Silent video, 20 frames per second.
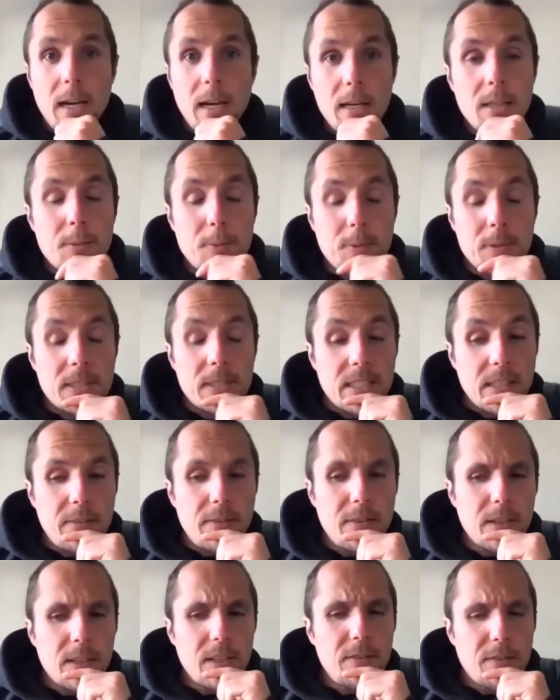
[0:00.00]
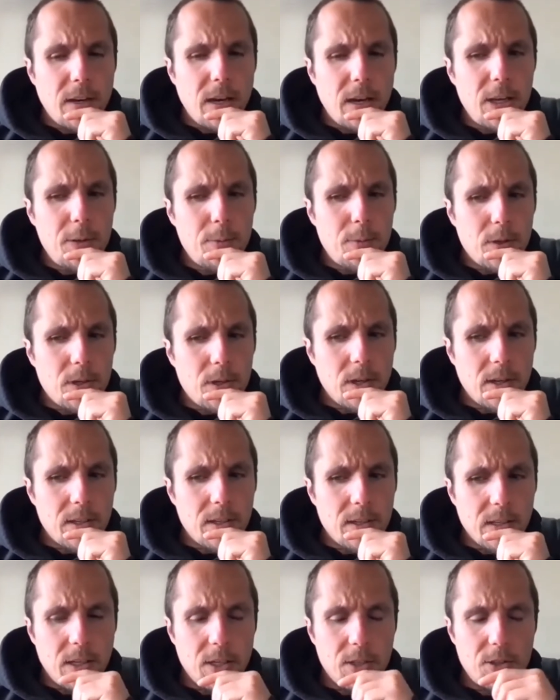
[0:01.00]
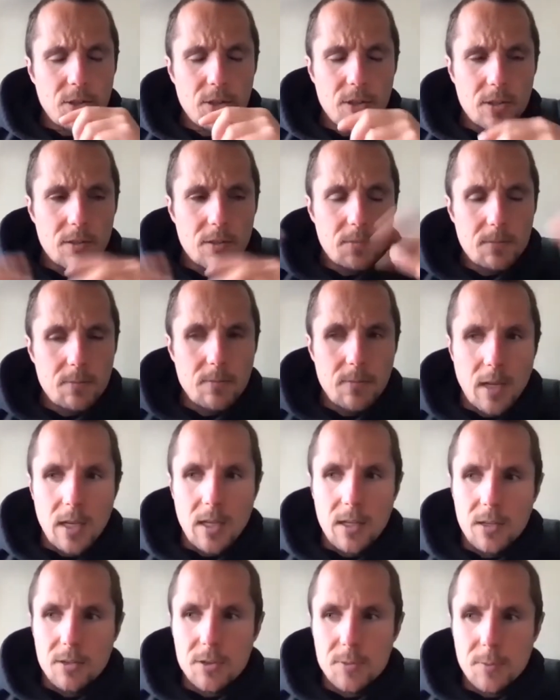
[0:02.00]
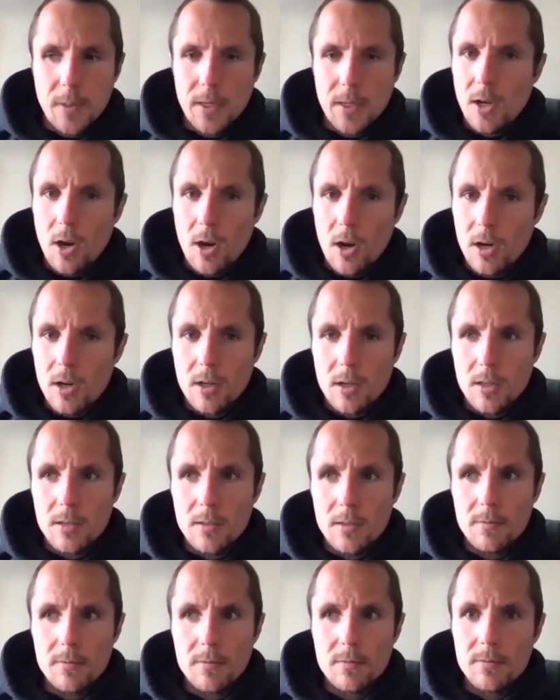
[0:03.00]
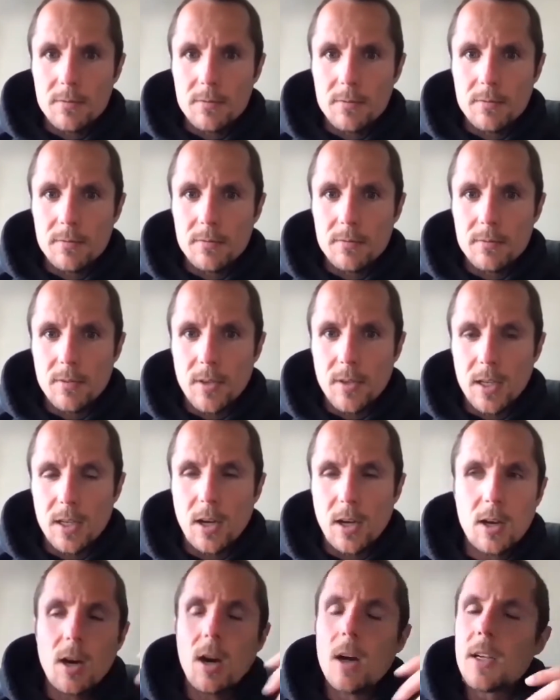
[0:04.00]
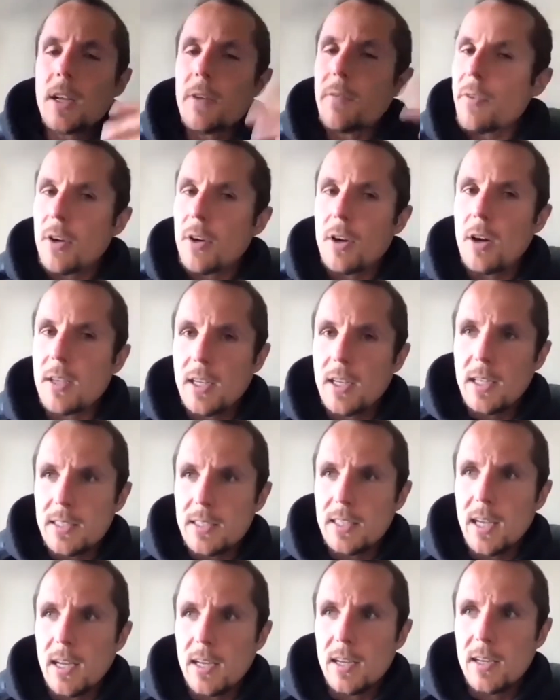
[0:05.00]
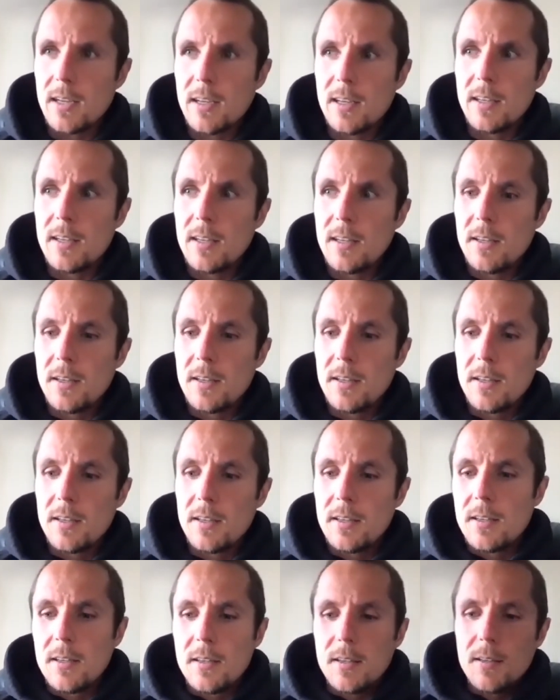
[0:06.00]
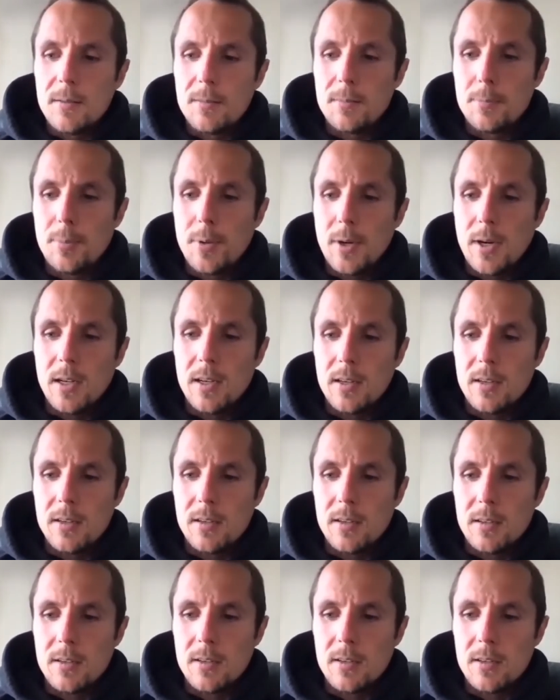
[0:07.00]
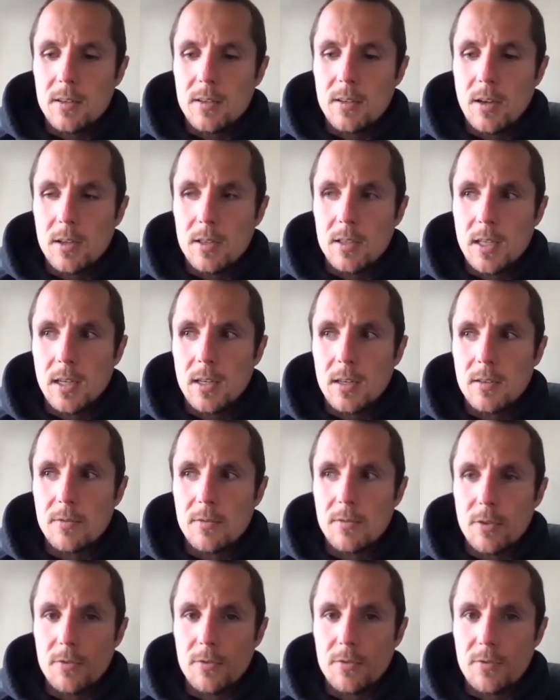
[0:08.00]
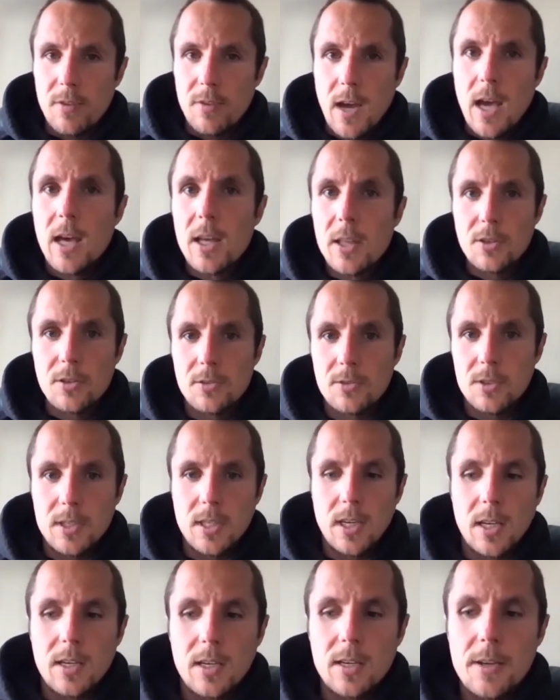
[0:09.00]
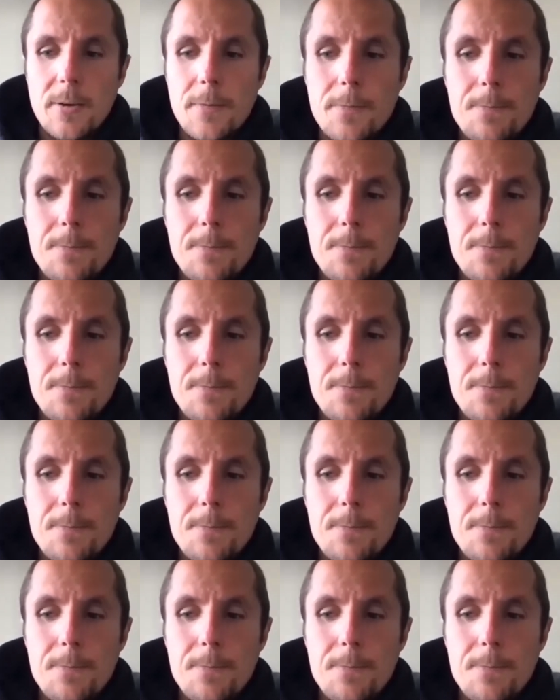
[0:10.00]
specifically valuable content, not just, hey, here's my dog, right? Not content for content's sake, mm-hmm. but content for value's sake.